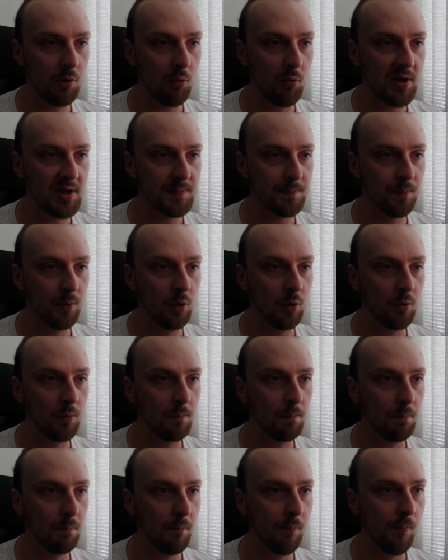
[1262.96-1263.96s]
respawn
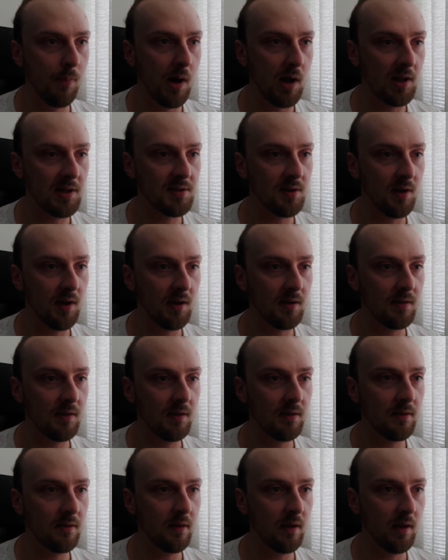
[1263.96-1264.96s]
bullets like
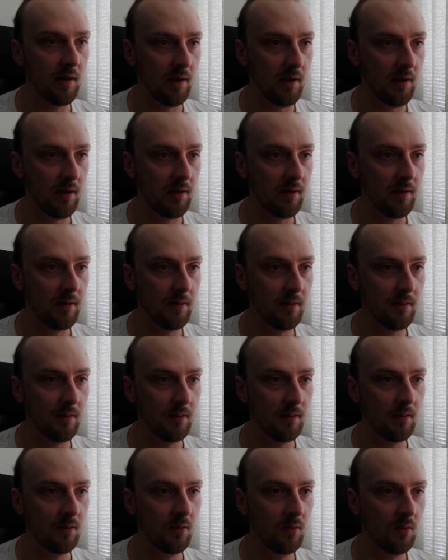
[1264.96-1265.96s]
that, and
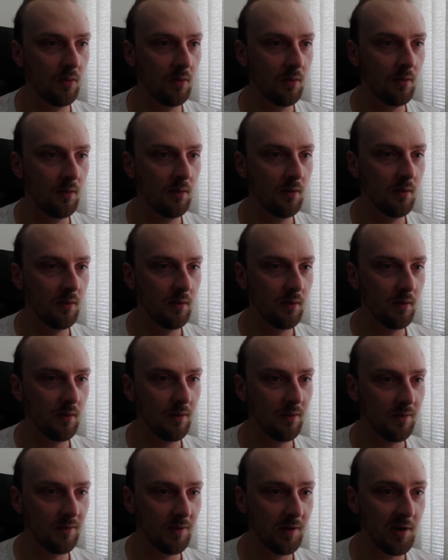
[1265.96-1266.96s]

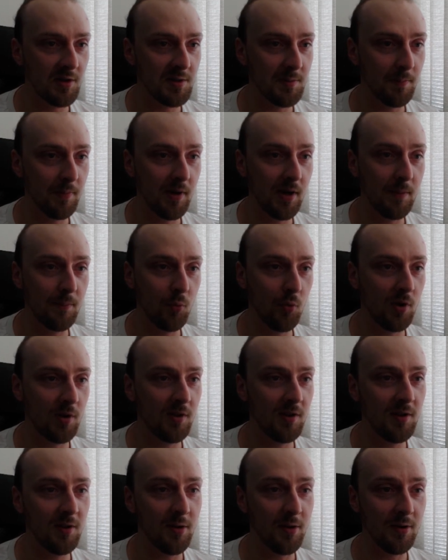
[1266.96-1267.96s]
there's a pipe right
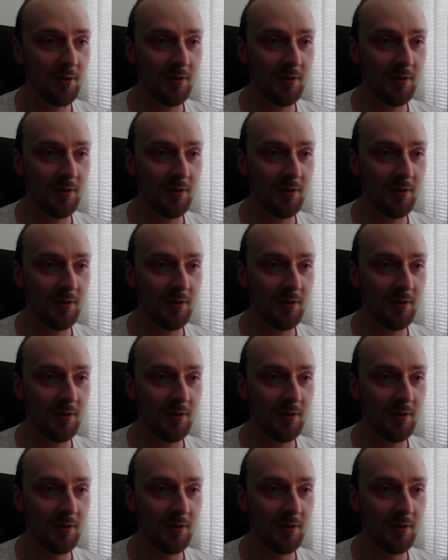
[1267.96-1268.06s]
here.